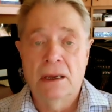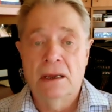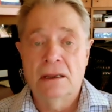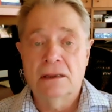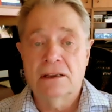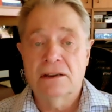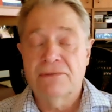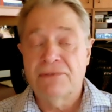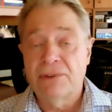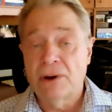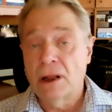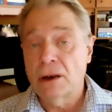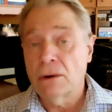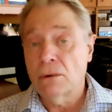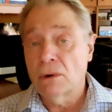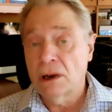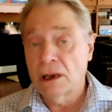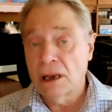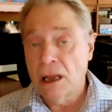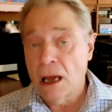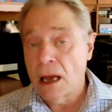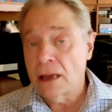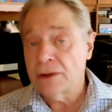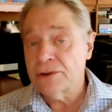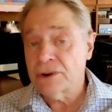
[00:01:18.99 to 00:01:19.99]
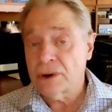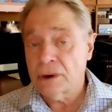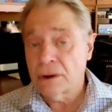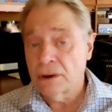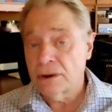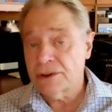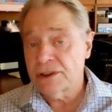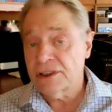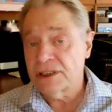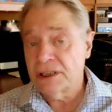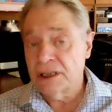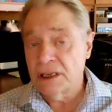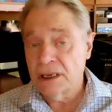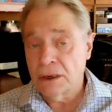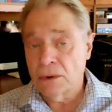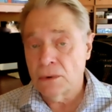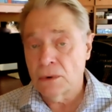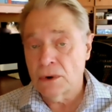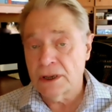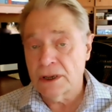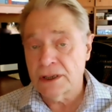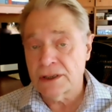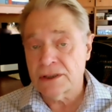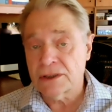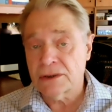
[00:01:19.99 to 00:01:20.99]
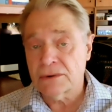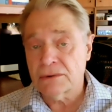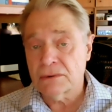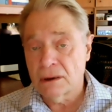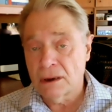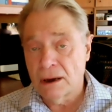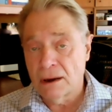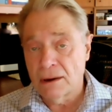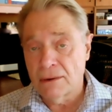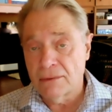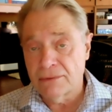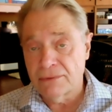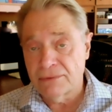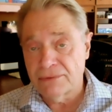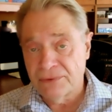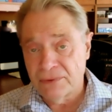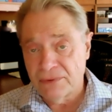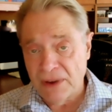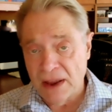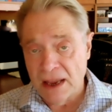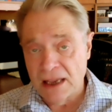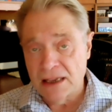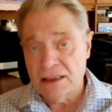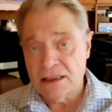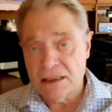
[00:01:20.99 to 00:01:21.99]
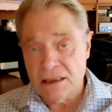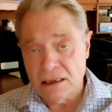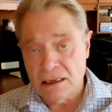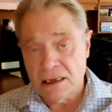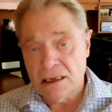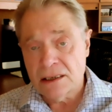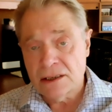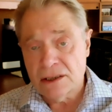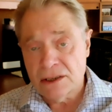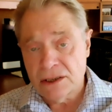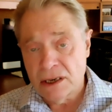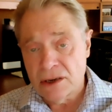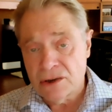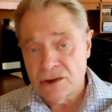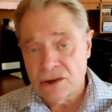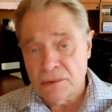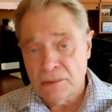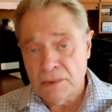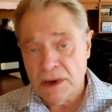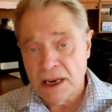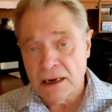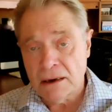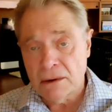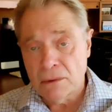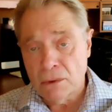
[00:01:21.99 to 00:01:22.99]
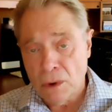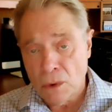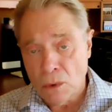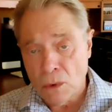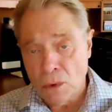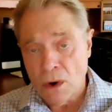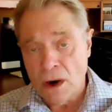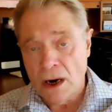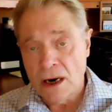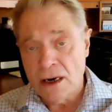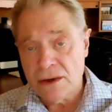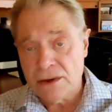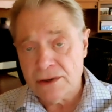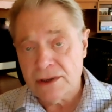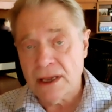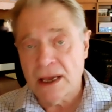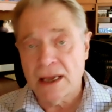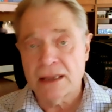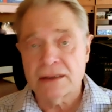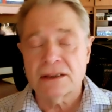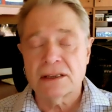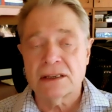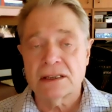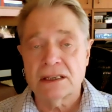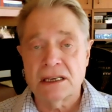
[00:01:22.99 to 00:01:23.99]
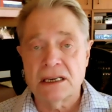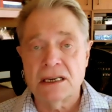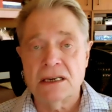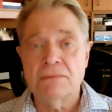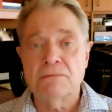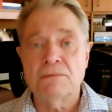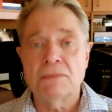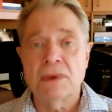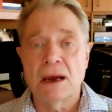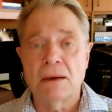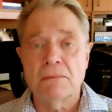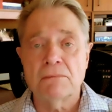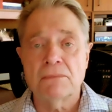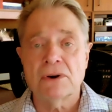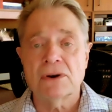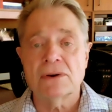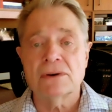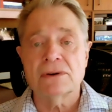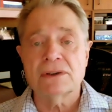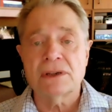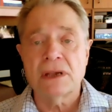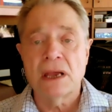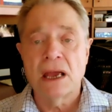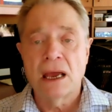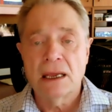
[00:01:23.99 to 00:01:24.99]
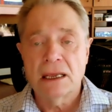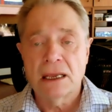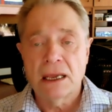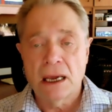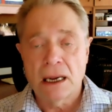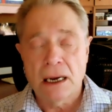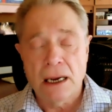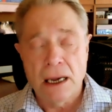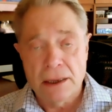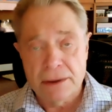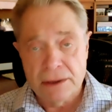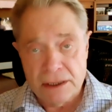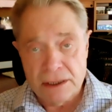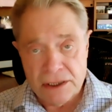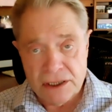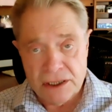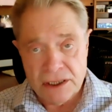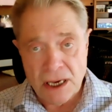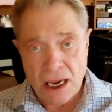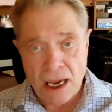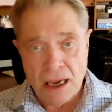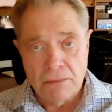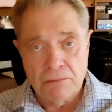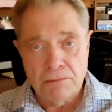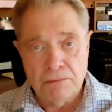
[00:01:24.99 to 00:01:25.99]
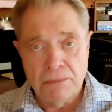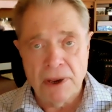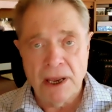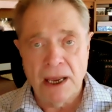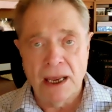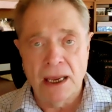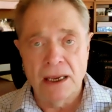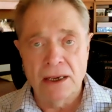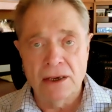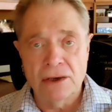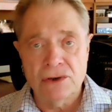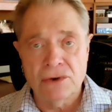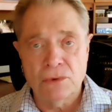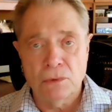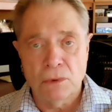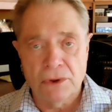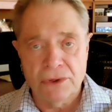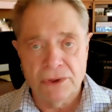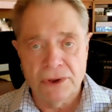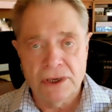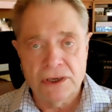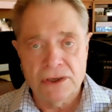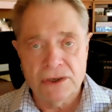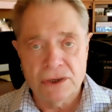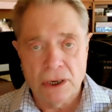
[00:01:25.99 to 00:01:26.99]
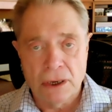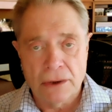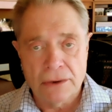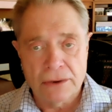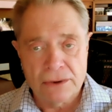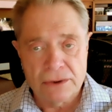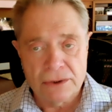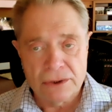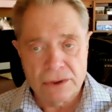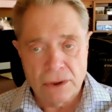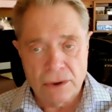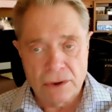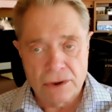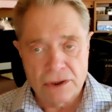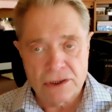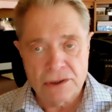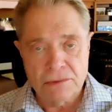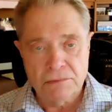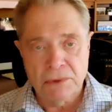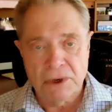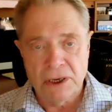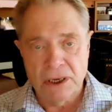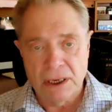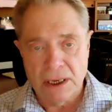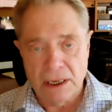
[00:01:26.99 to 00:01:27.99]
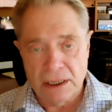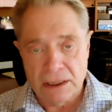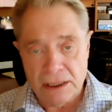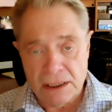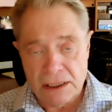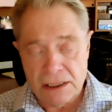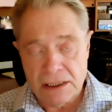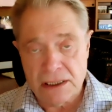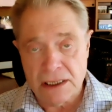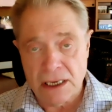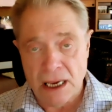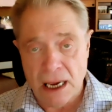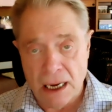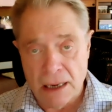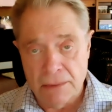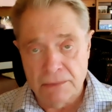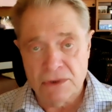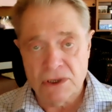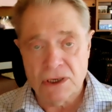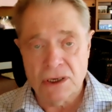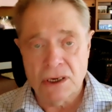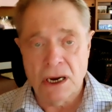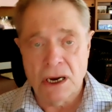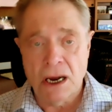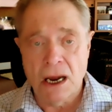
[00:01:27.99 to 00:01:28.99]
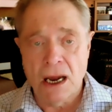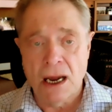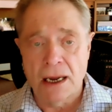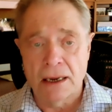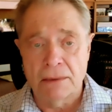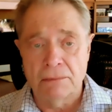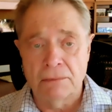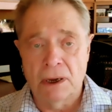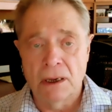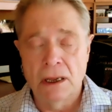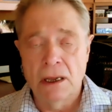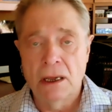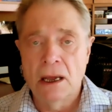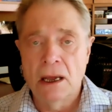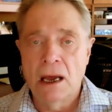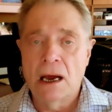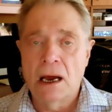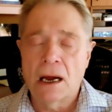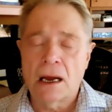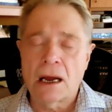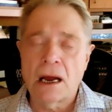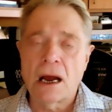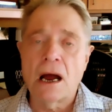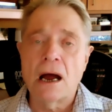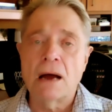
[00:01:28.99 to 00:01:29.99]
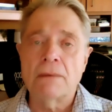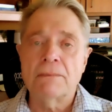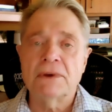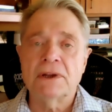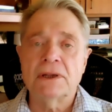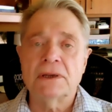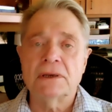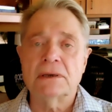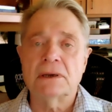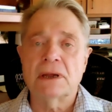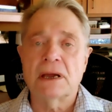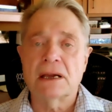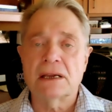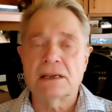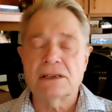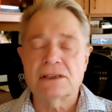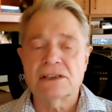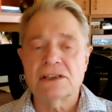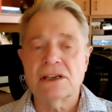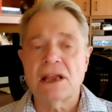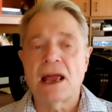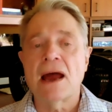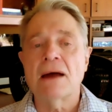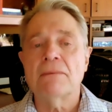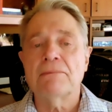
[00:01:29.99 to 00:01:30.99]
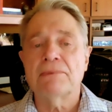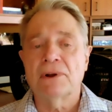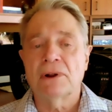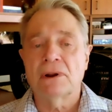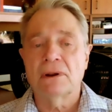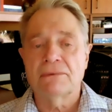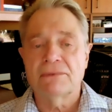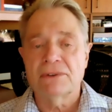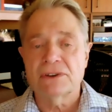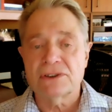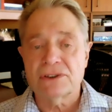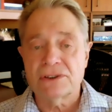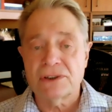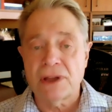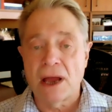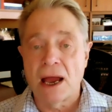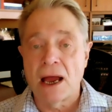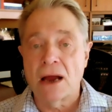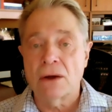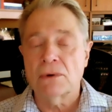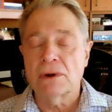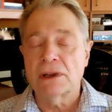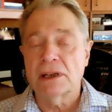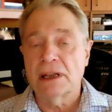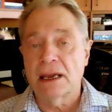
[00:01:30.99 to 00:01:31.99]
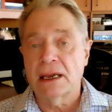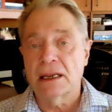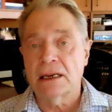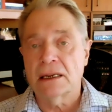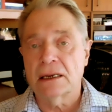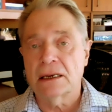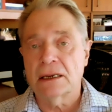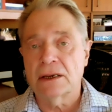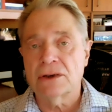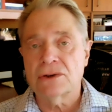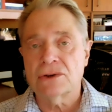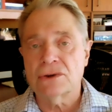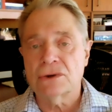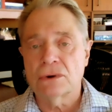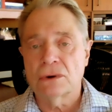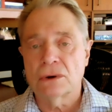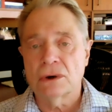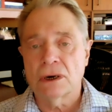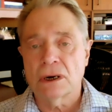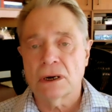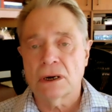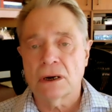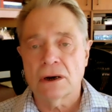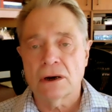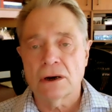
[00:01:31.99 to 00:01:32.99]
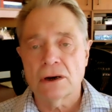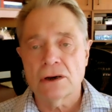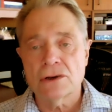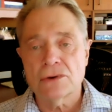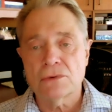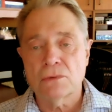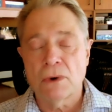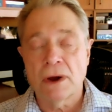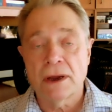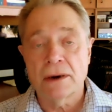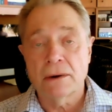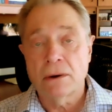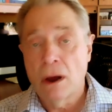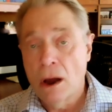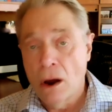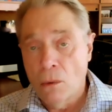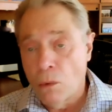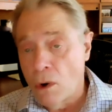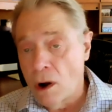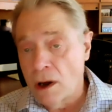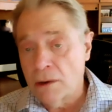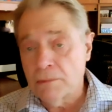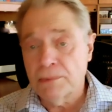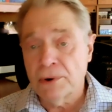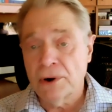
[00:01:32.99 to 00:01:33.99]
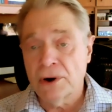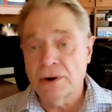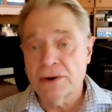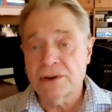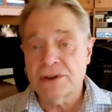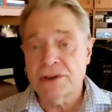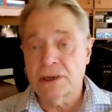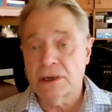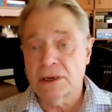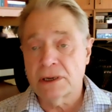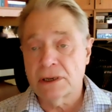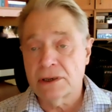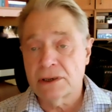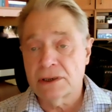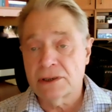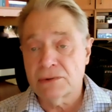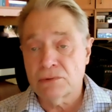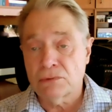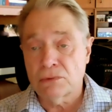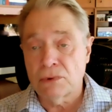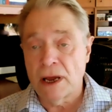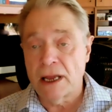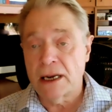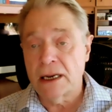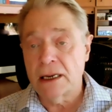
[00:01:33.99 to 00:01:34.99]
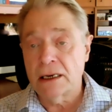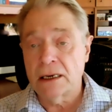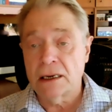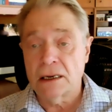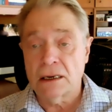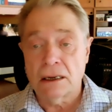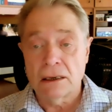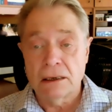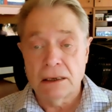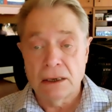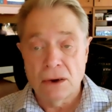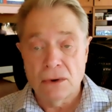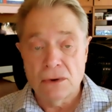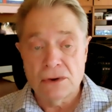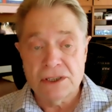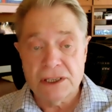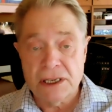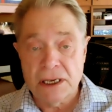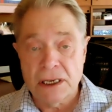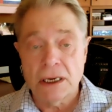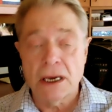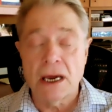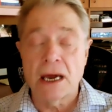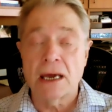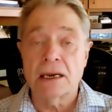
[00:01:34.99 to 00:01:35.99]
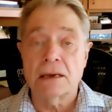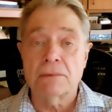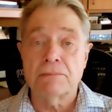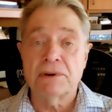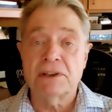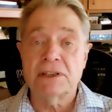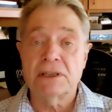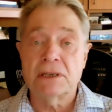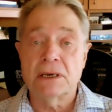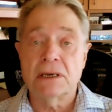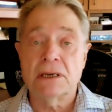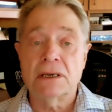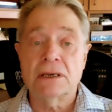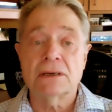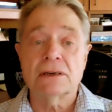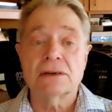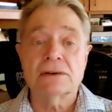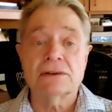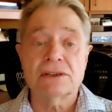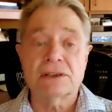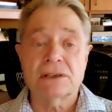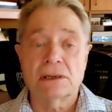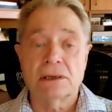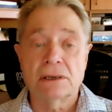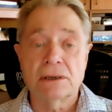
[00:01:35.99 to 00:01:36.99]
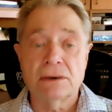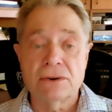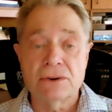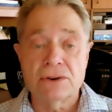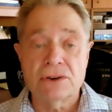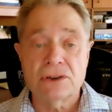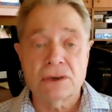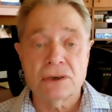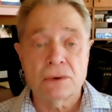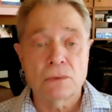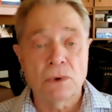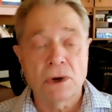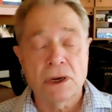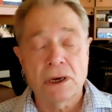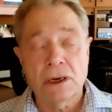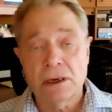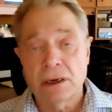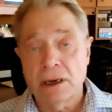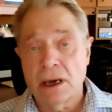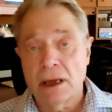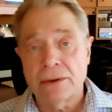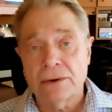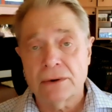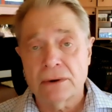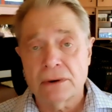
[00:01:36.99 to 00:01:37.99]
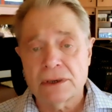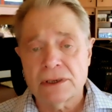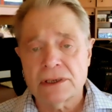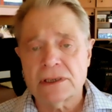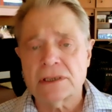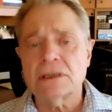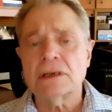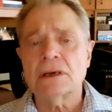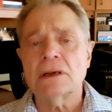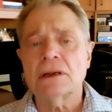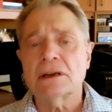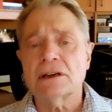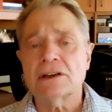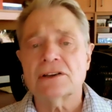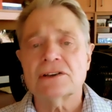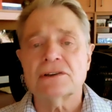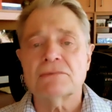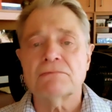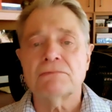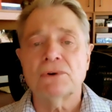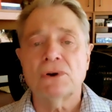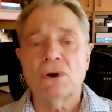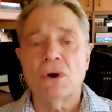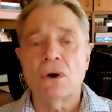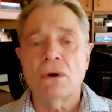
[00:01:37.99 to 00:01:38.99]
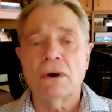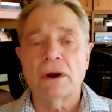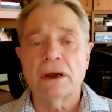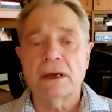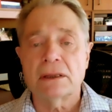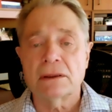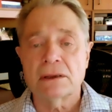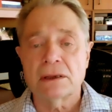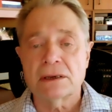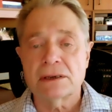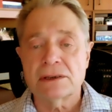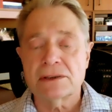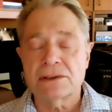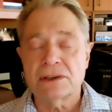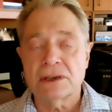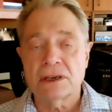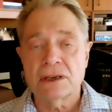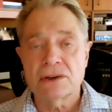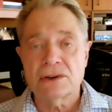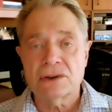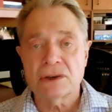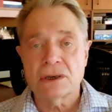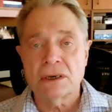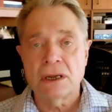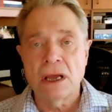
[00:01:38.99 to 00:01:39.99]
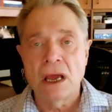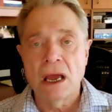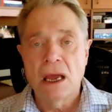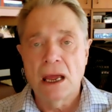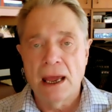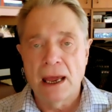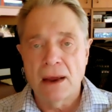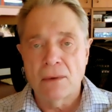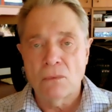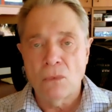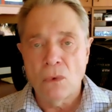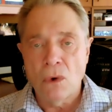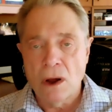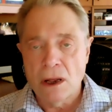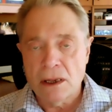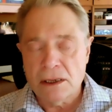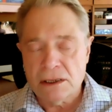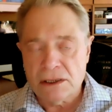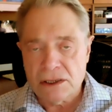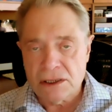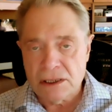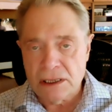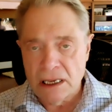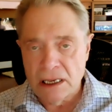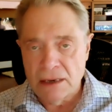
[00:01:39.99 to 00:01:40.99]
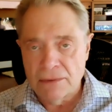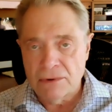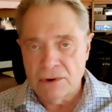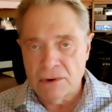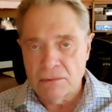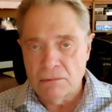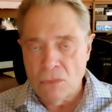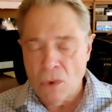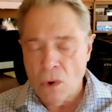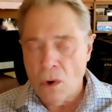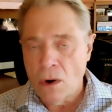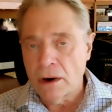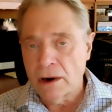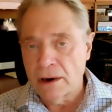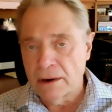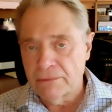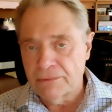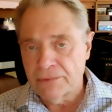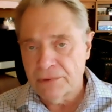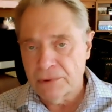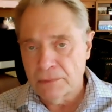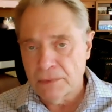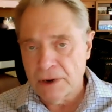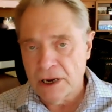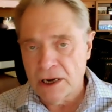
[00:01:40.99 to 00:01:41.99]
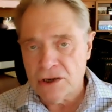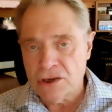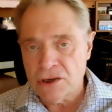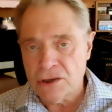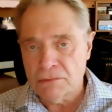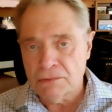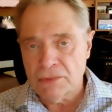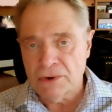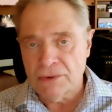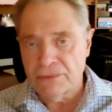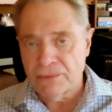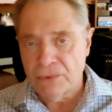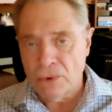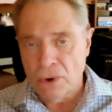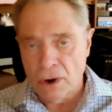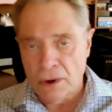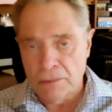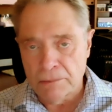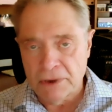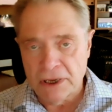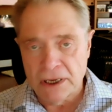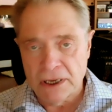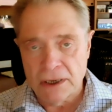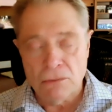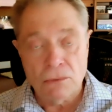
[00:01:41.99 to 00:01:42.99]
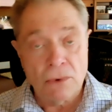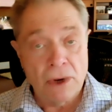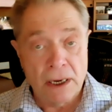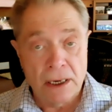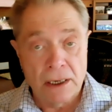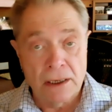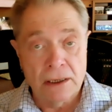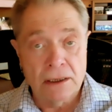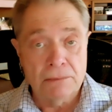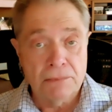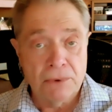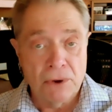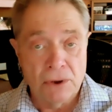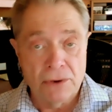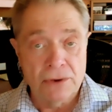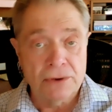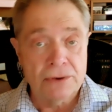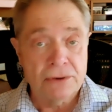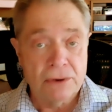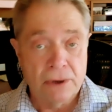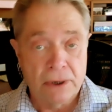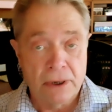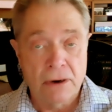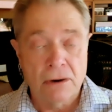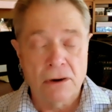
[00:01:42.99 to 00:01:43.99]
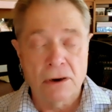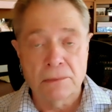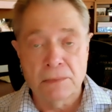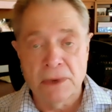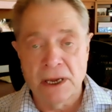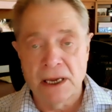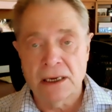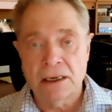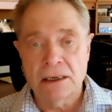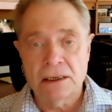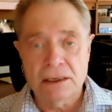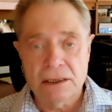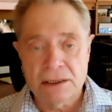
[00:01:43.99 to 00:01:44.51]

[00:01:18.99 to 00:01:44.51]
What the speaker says: To follow a logical sequence of phases of decision making requires that the team members get on the same page with each other, so to speak, at the same time. A common example of a style-related issue occurs when one person is ready to close in on a particular solution when another is still exploring the decision and wants even more information before being ready to pull the trigger and make a